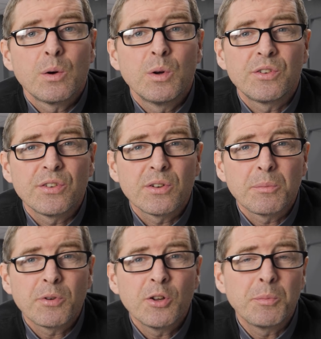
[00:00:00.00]
which is an
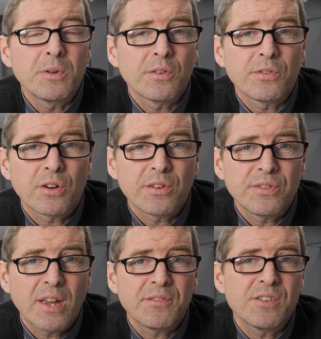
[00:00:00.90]
improvement of sort of
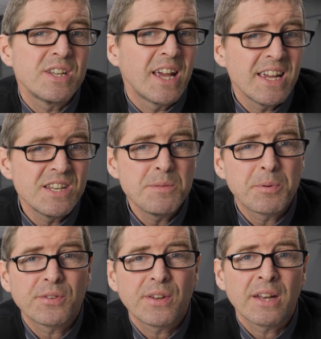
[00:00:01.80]
seventy, eighty
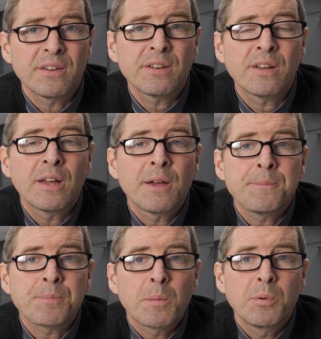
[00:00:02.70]
percent
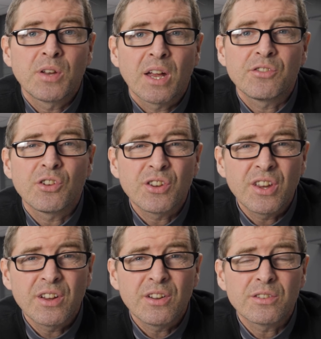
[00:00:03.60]
potential
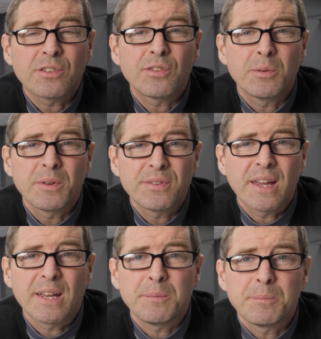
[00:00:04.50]
yield from the
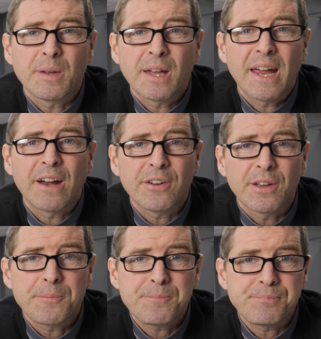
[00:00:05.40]
same area.